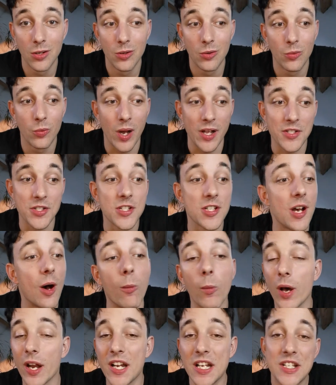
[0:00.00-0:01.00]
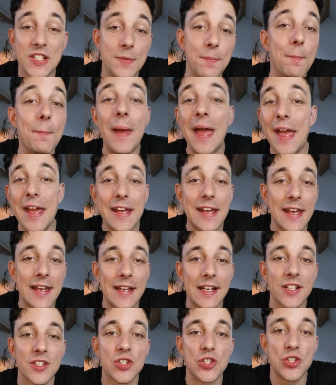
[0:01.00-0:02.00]
When someone is
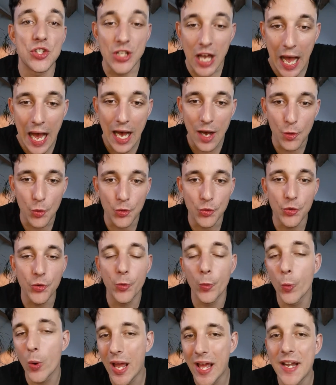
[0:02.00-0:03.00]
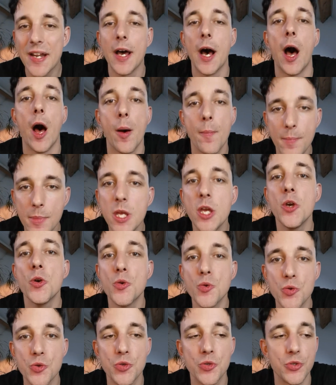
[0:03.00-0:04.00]
making a sound when
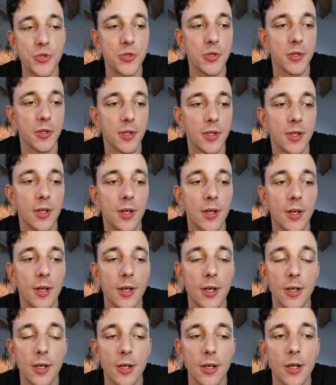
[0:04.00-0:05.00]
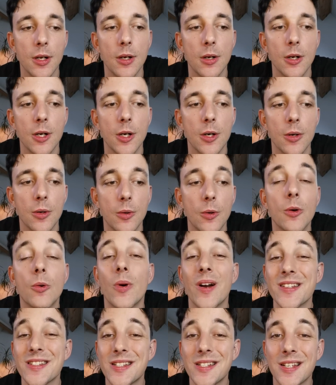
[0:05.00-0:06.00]
amused.
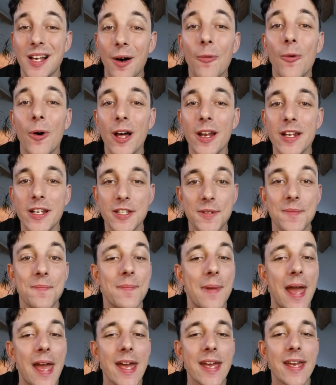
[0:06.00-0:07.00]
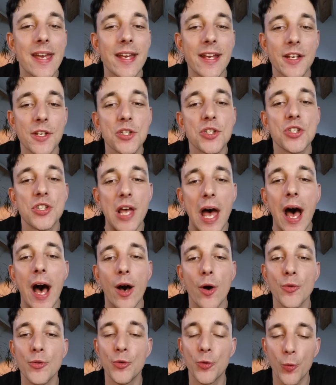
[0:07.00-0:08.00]
When someone is making a
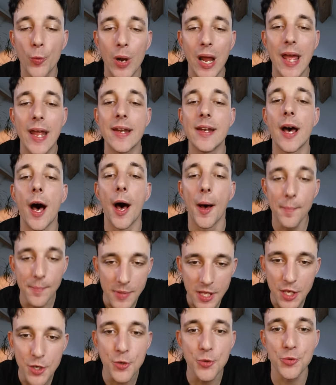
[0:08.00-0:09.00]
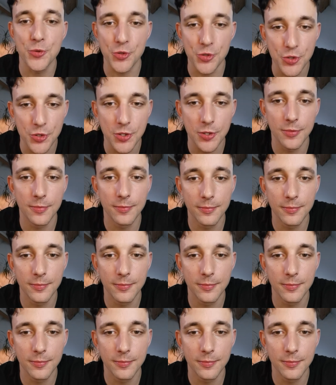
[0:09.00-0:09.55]
sound when amused.